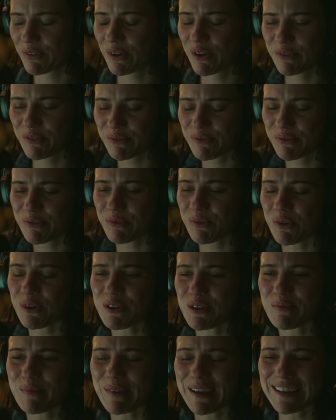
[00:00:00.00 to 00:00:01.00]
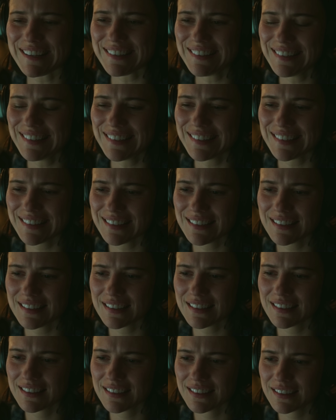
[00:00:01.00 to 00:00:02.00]
implies that the brick is of alien
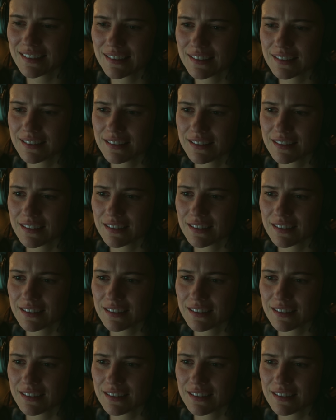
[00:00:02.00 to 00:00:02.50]
origin.